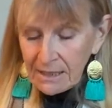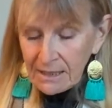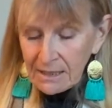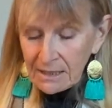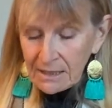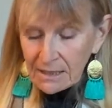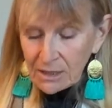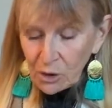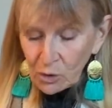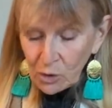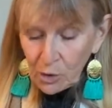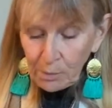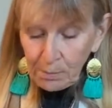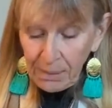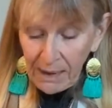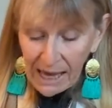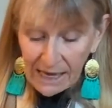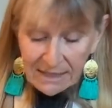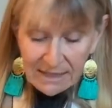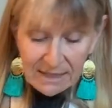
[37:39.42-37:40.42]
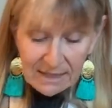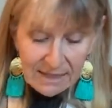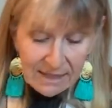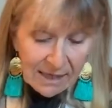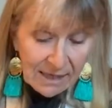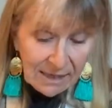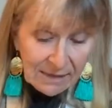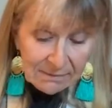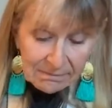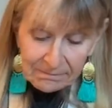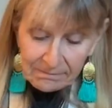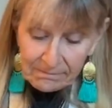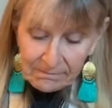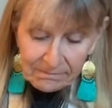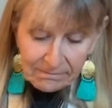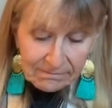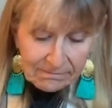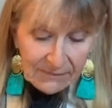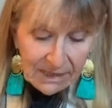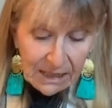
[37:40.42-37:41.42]
So the best thing
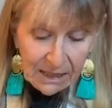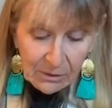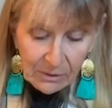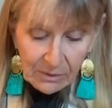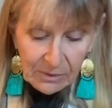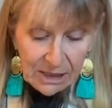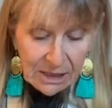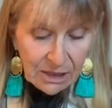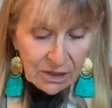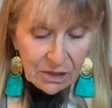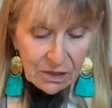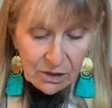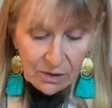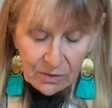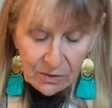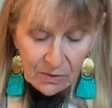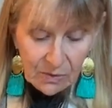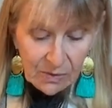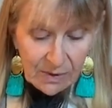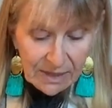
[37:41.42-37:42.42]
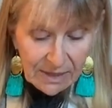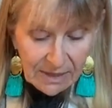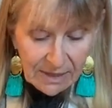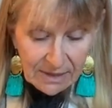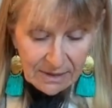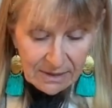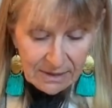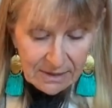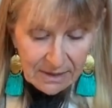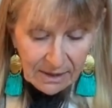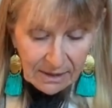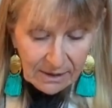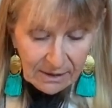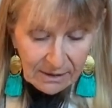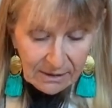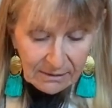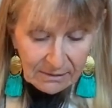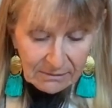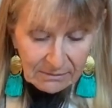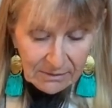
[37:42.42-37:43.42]
we can do is,
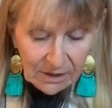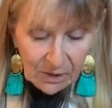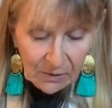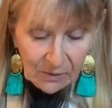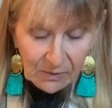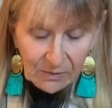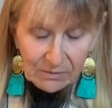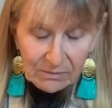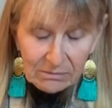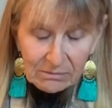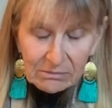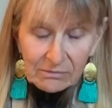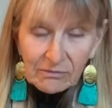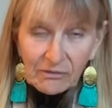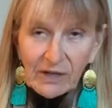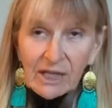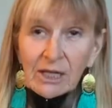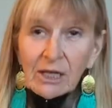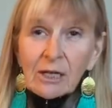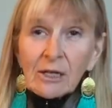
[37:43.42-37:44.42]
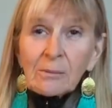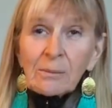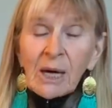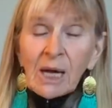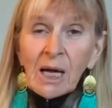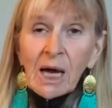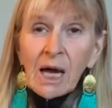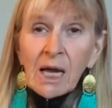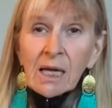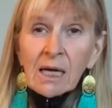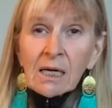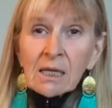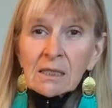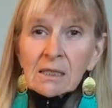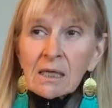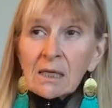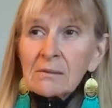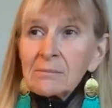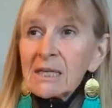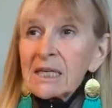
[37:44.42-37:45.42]
find out about ion.
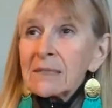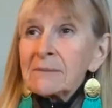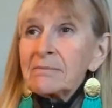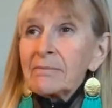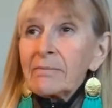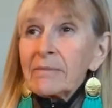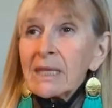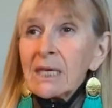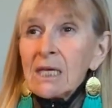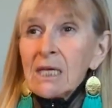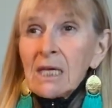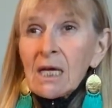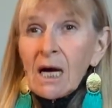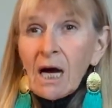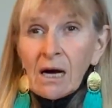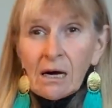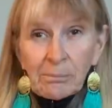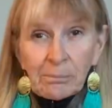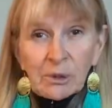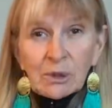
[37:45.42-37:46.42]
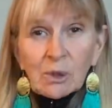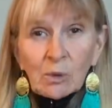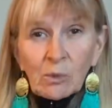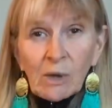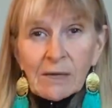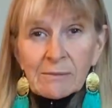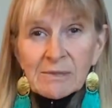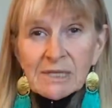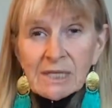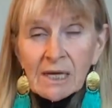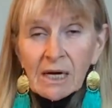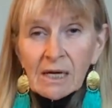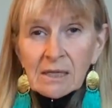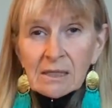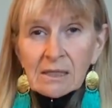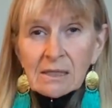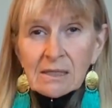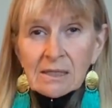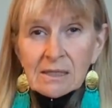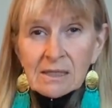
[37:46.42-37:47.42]
I mean, I'll put the website.
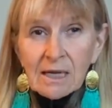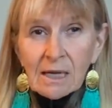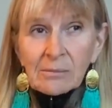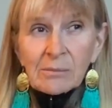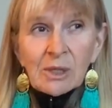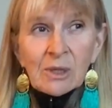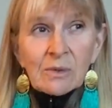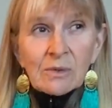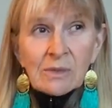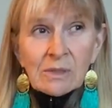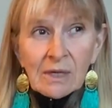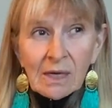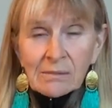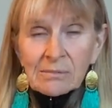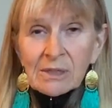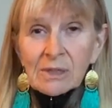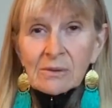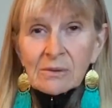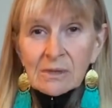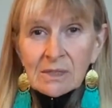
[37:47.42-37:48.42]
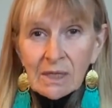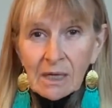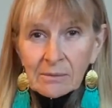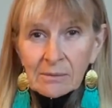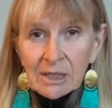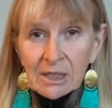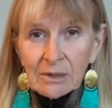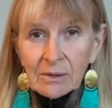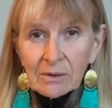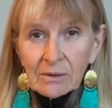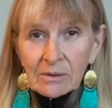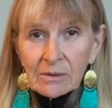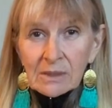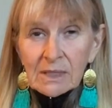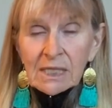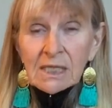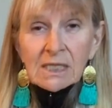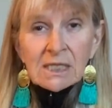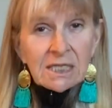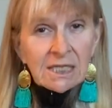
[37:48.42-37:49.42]
It's
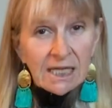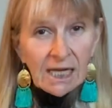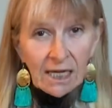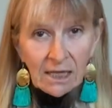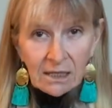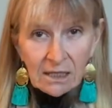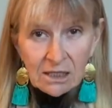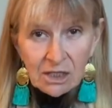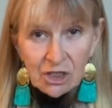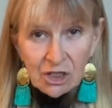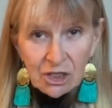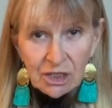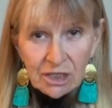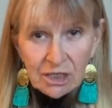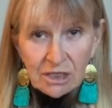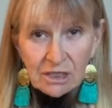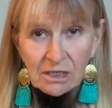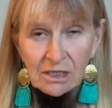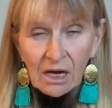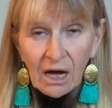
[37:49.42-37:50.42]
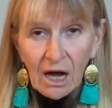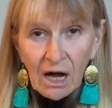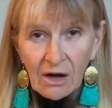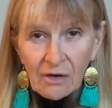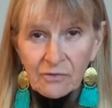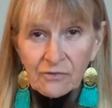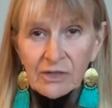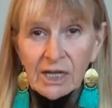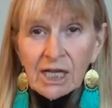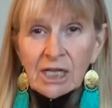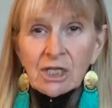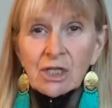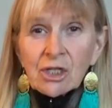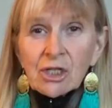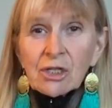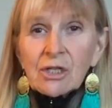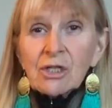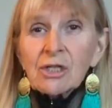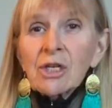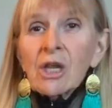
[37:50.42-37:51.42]

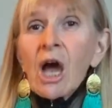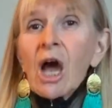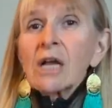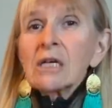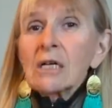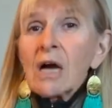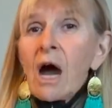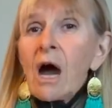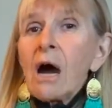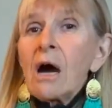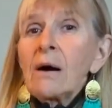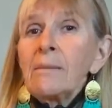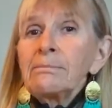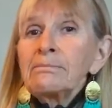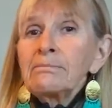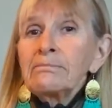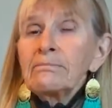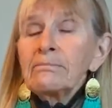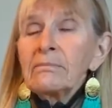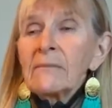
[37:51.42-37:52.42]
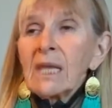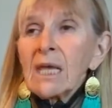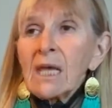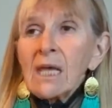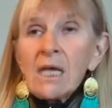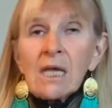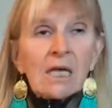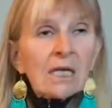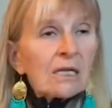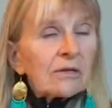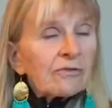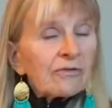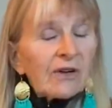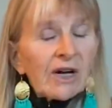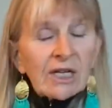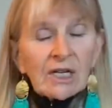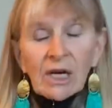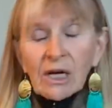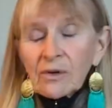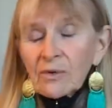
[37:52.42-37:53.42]
www.intelligenceofnature.com.
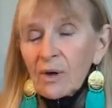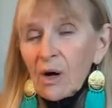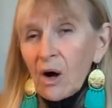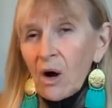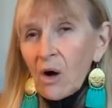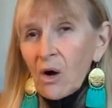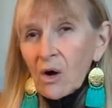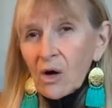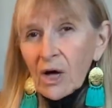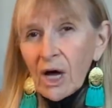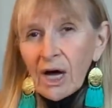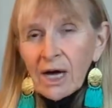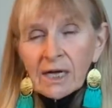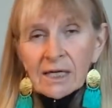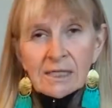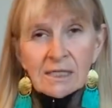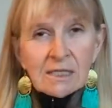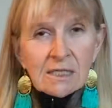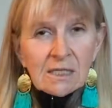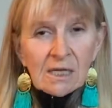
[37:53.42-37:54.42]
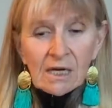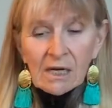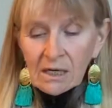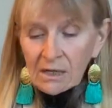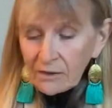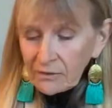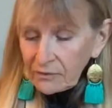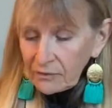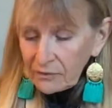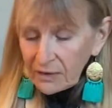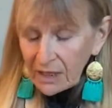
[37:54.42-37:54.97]
Find out all kinds of